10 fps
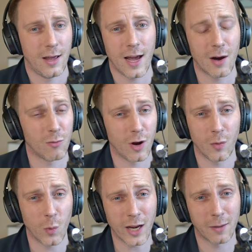outright
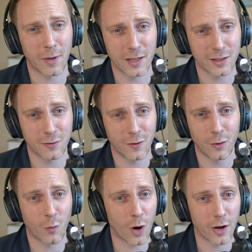winning. Because if
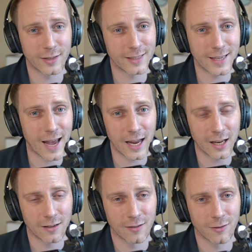you've won
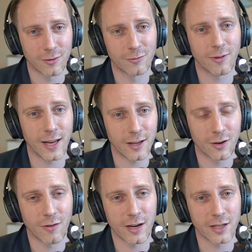today, great,
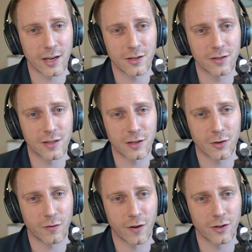congratulations,
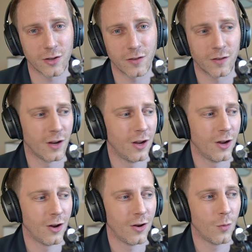Azure Functions.
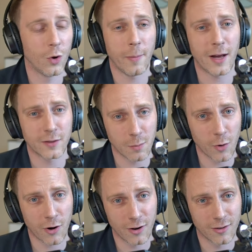What about
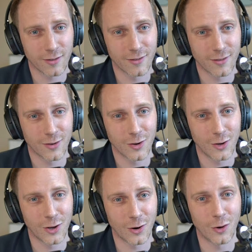tomorrow?
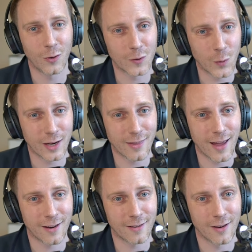You know, who's the winner
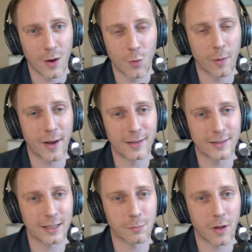then? And what about in
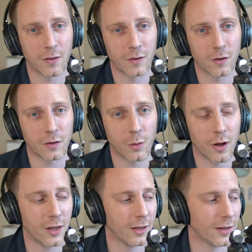six months? So I
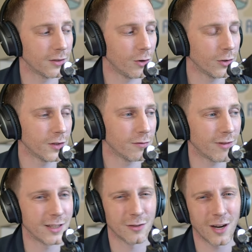think there's a lot of
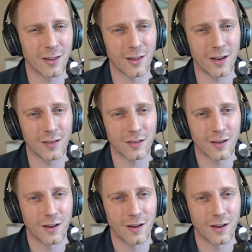rhetoric that is